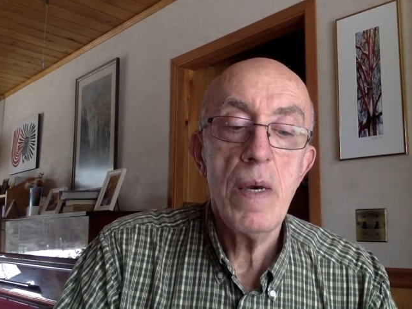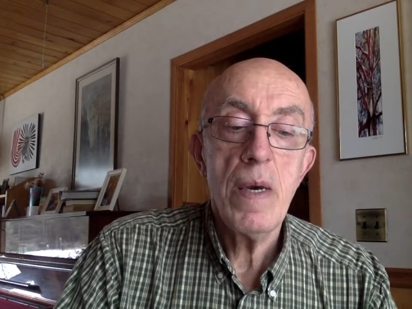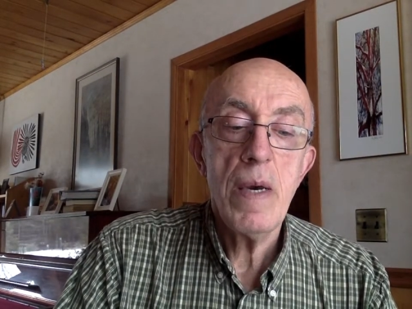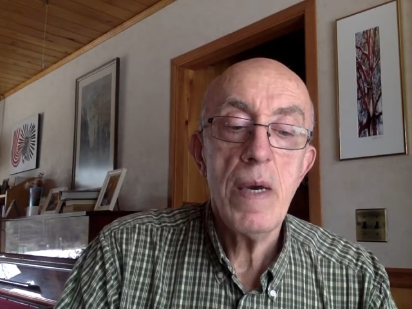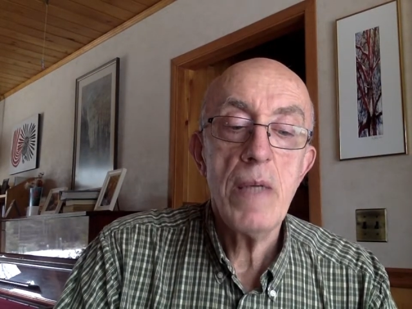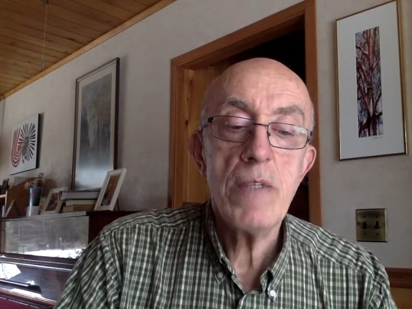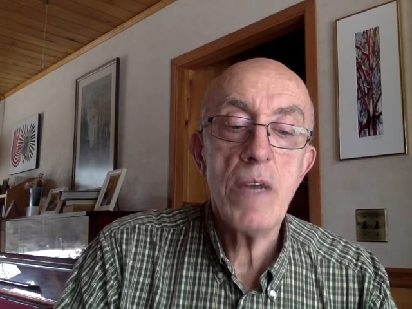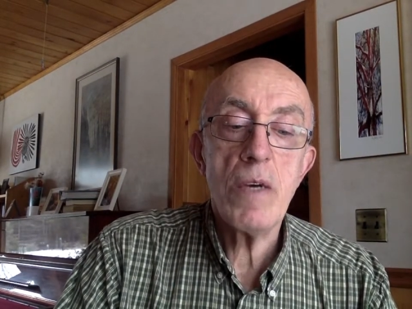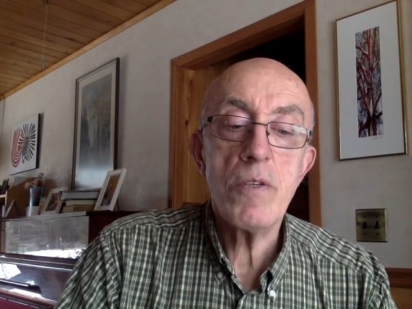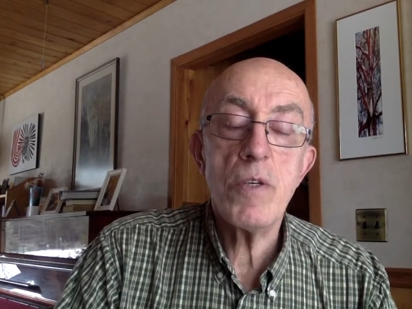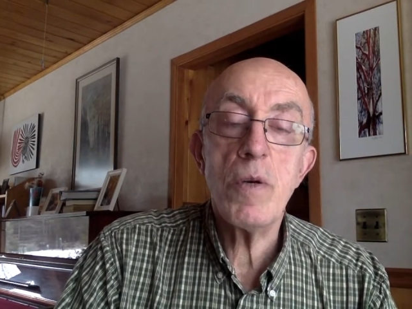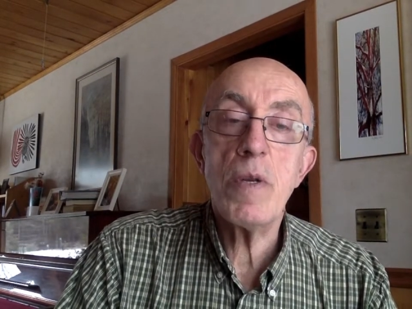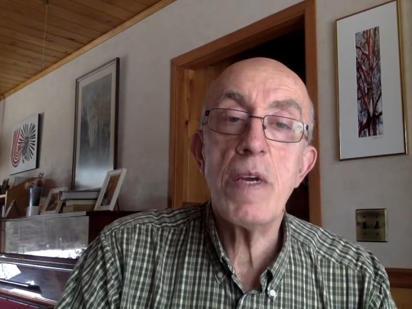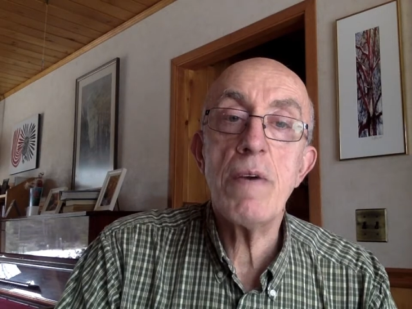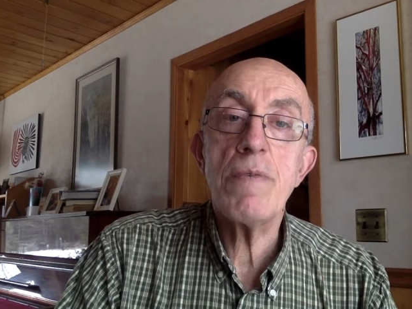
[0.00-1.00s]
It's our
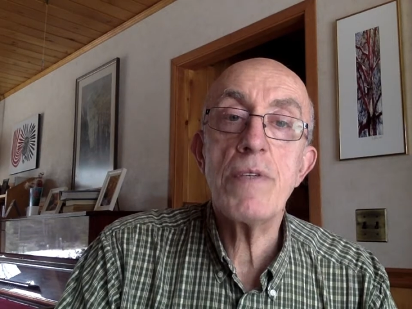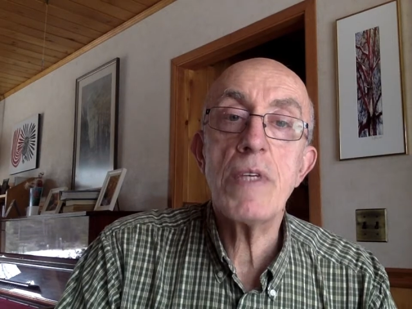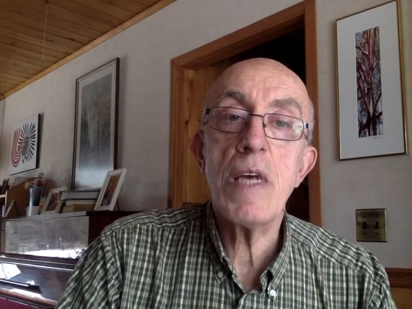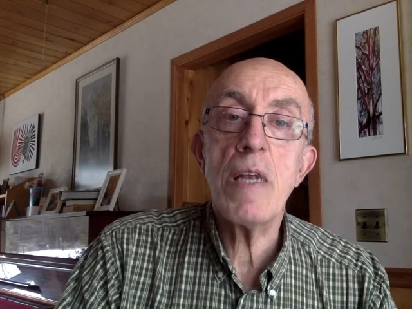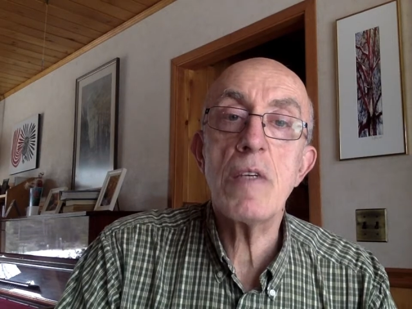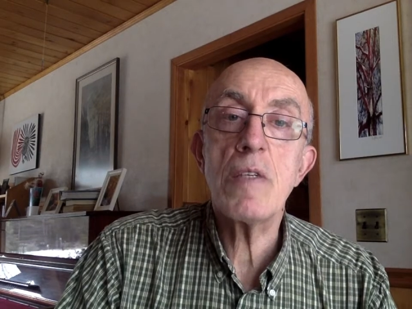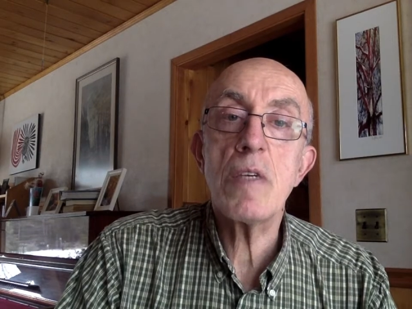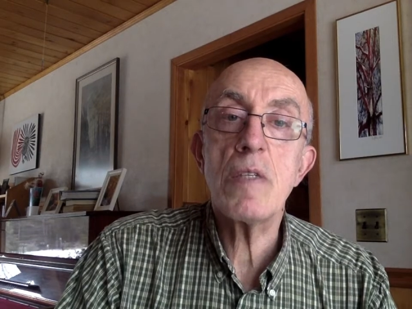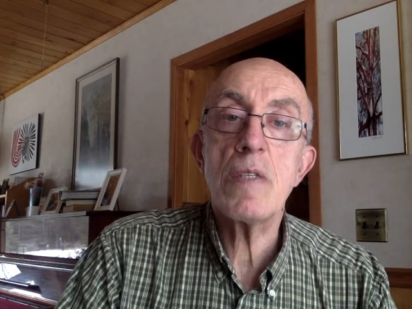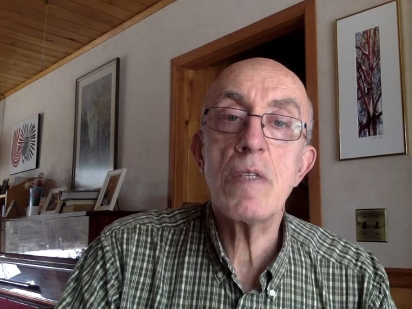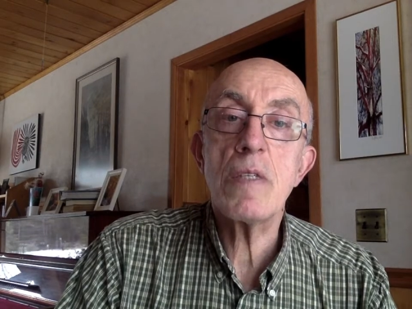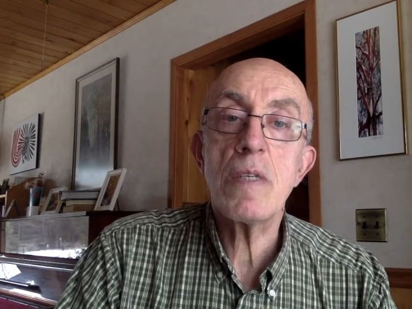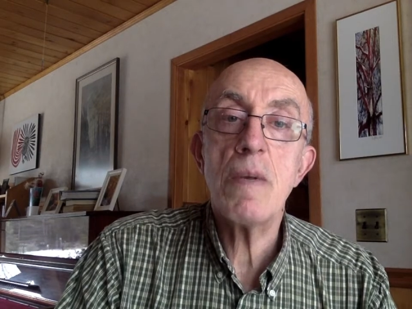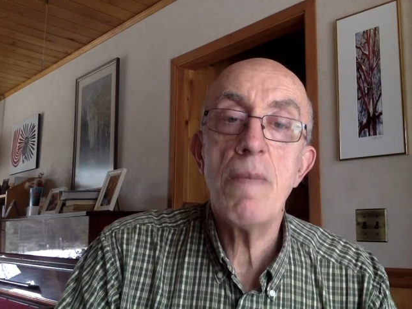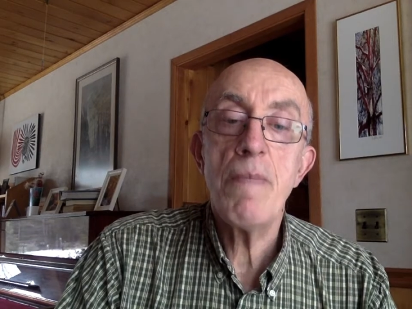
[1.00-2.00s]
duty of
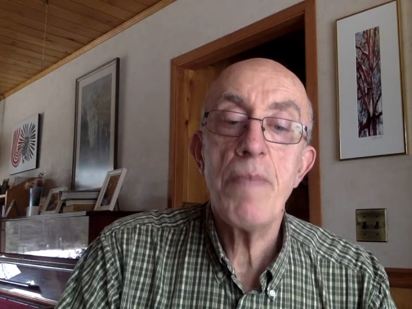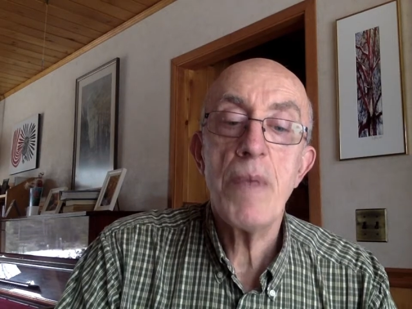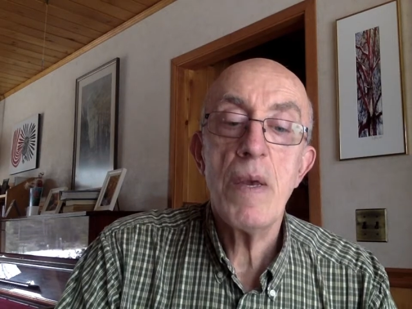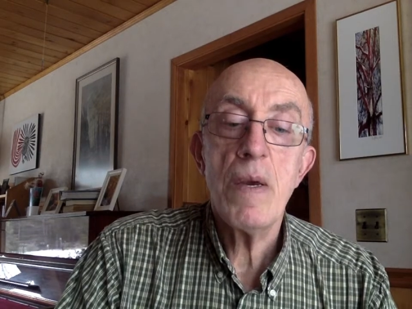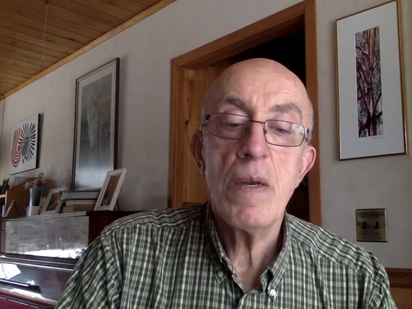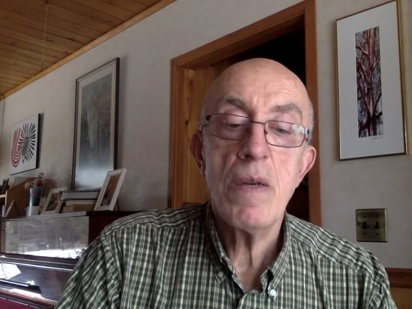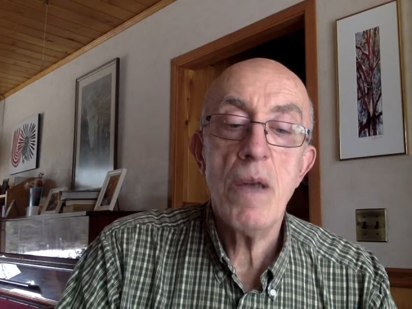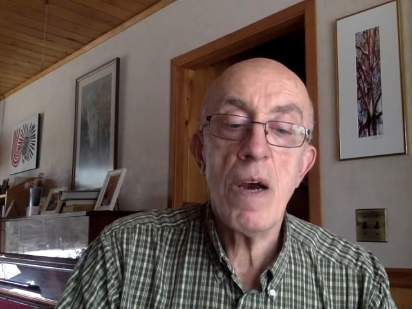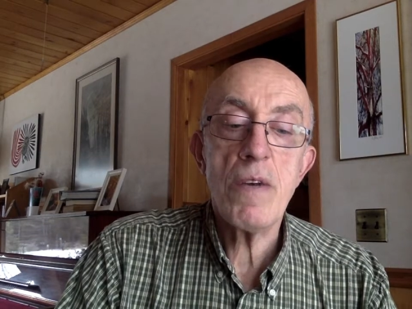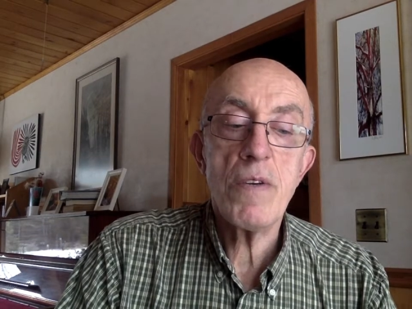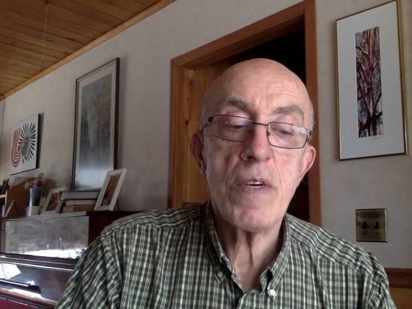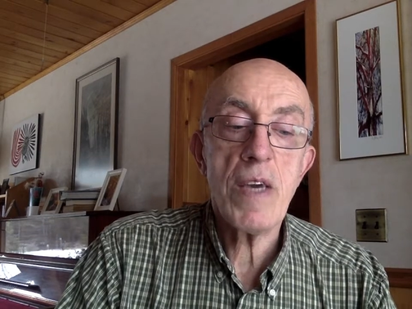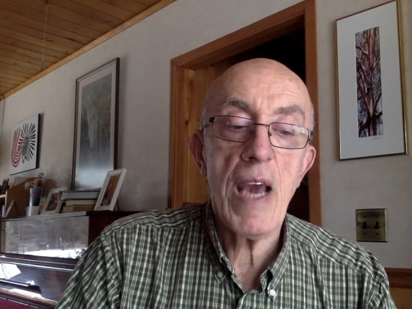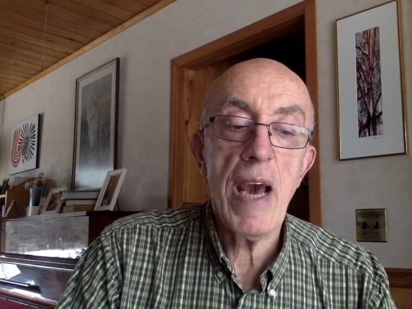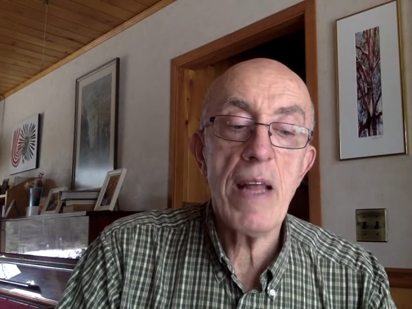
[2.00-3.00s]
citizens not to
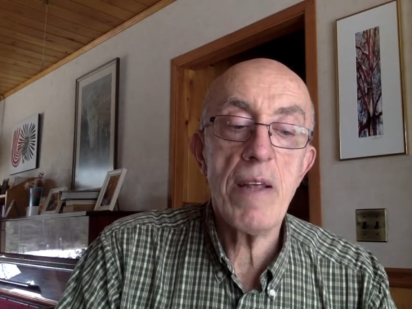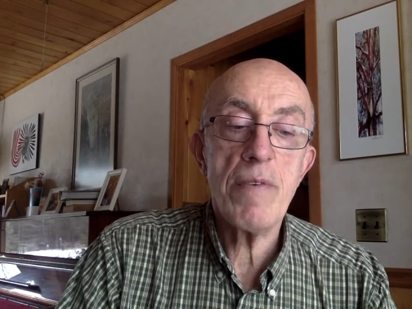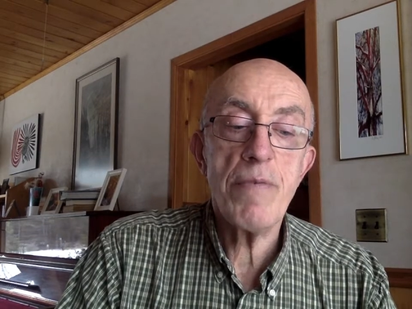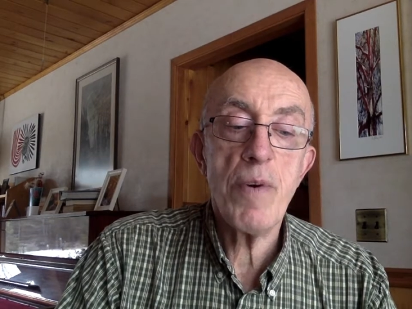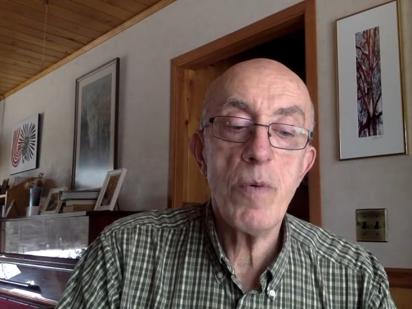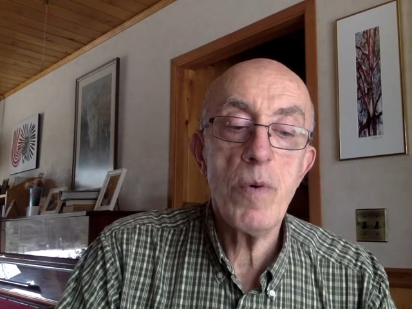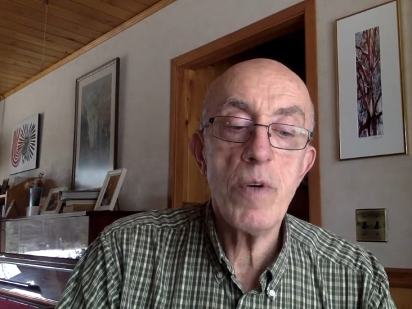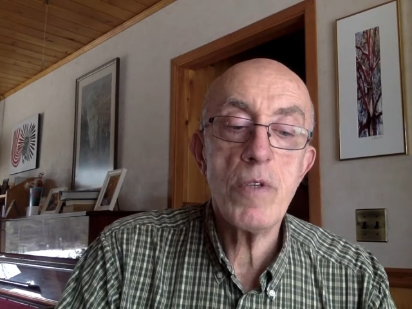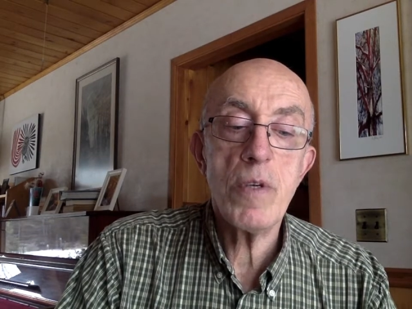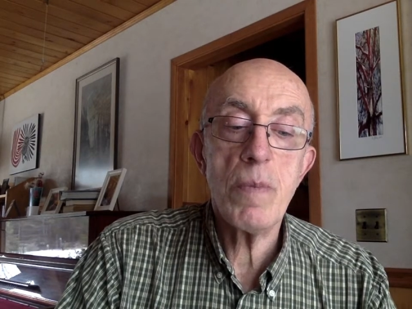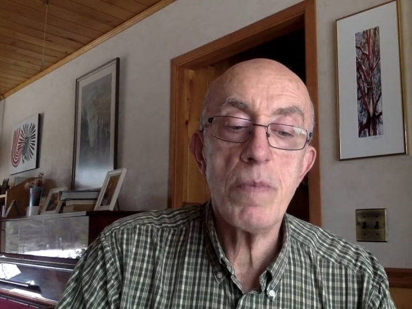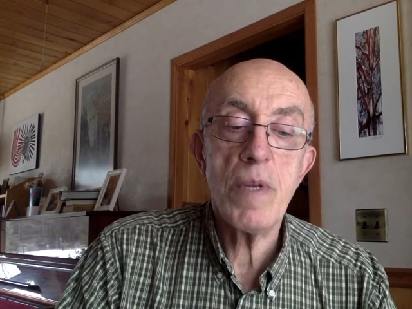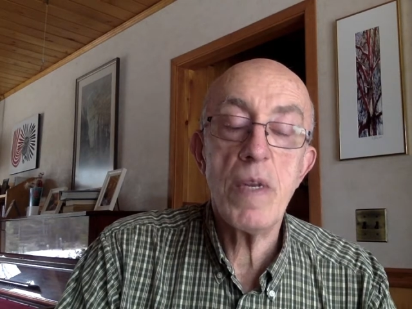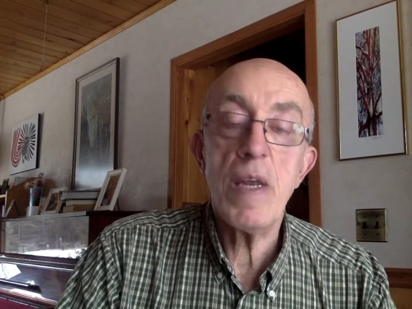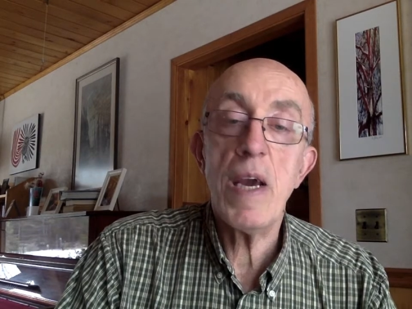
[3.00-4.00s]
gather for worship
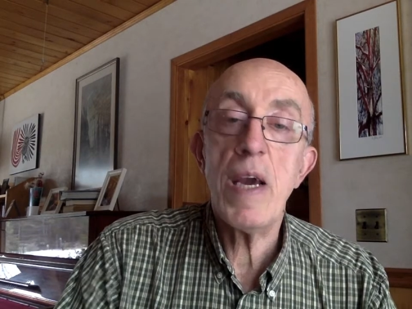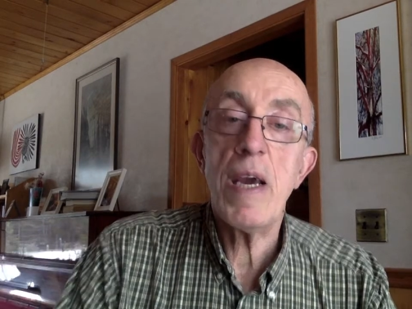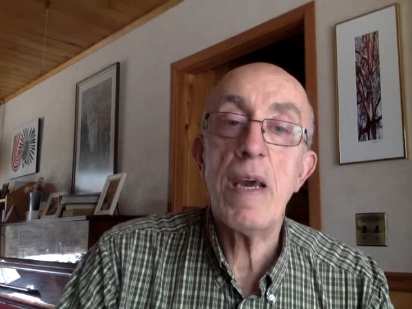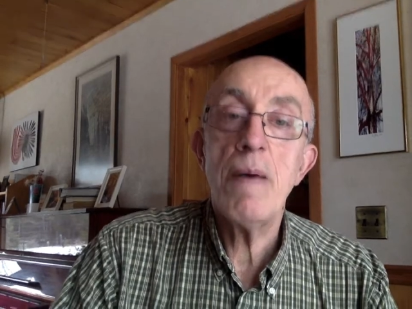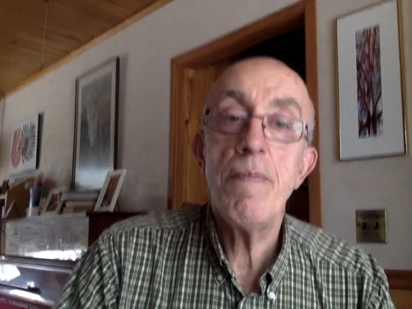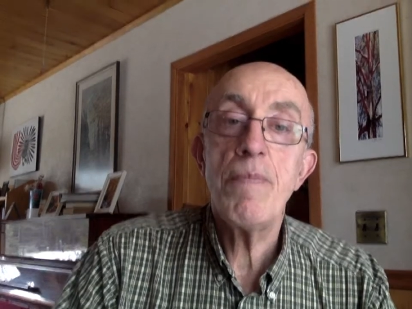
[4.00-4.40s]
today